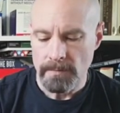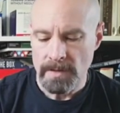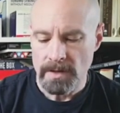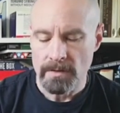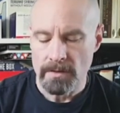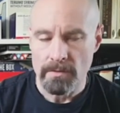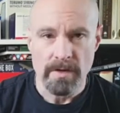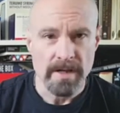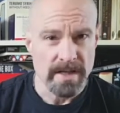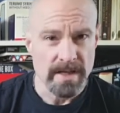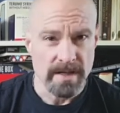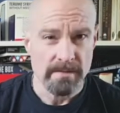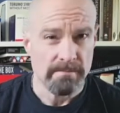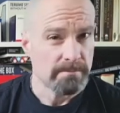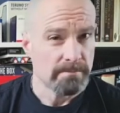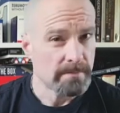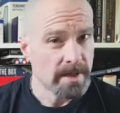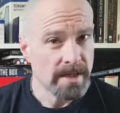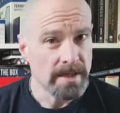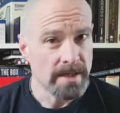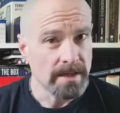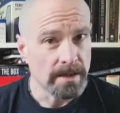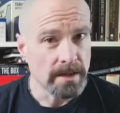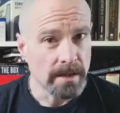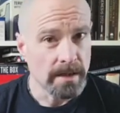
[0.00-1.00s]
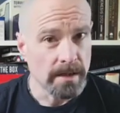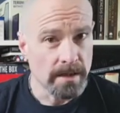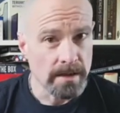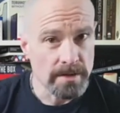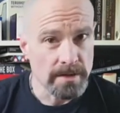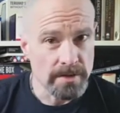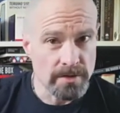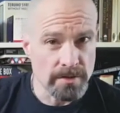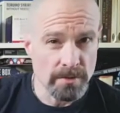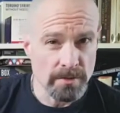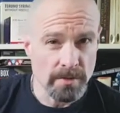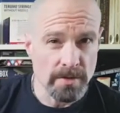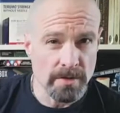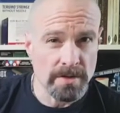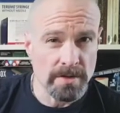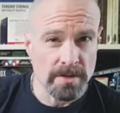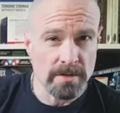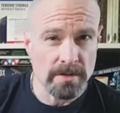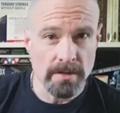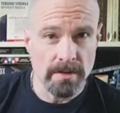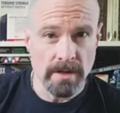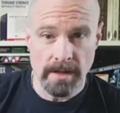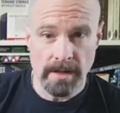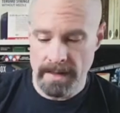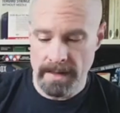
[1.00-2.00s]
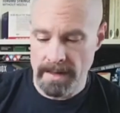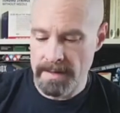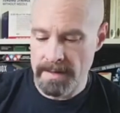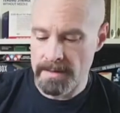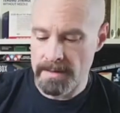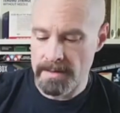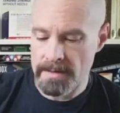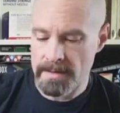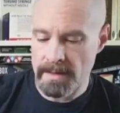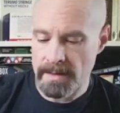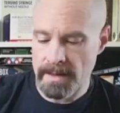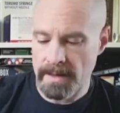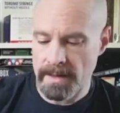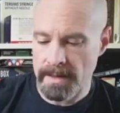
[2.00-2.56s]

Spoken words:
great heat and light source, and